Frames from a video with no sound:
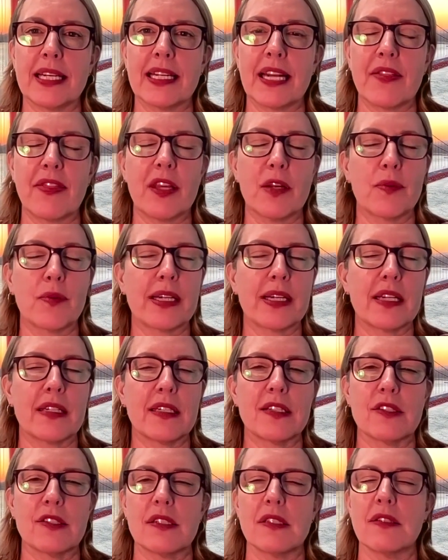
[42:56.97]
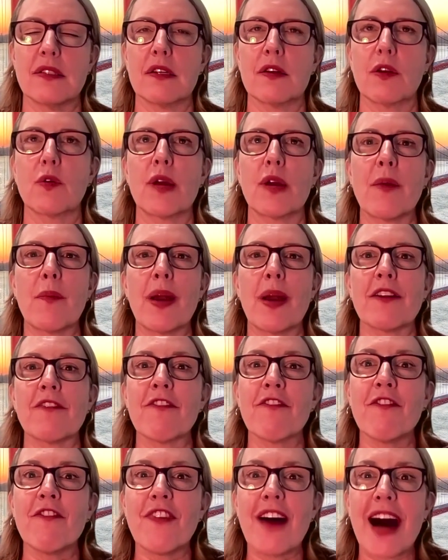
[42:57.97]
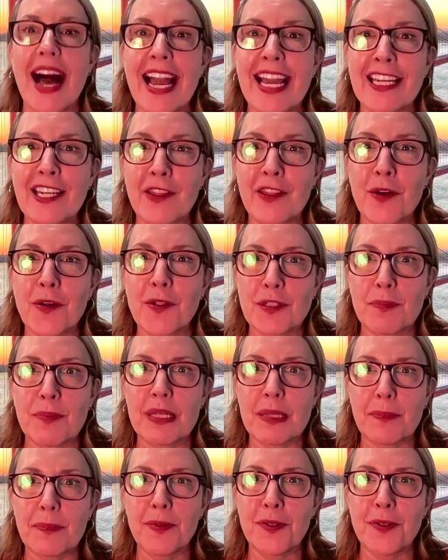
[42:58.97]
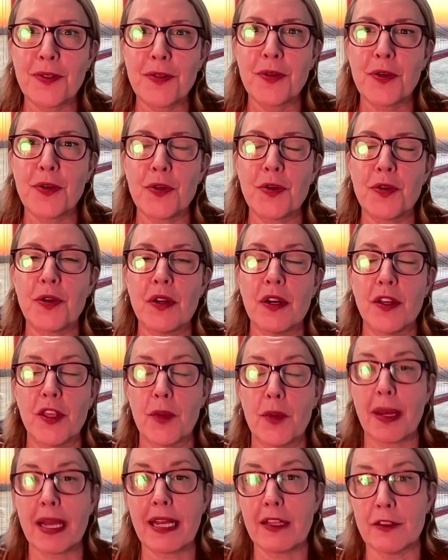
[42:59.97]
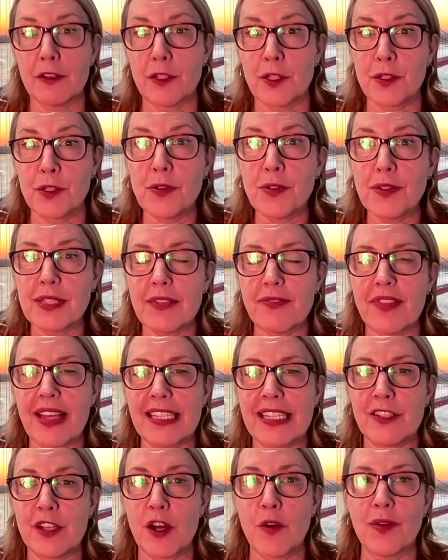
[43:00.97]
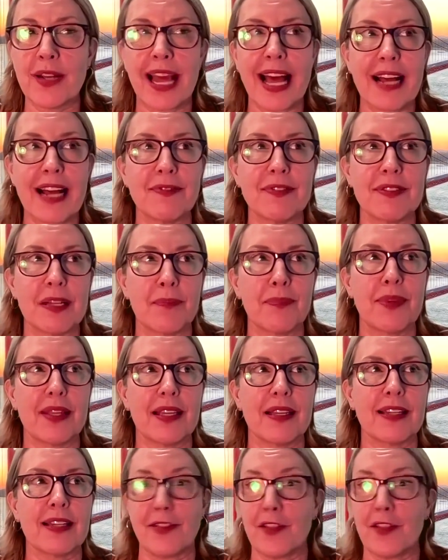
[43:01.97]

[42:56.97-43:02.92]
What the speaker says: And I think recognition is a great way to find those people who you might lose if they don't have something.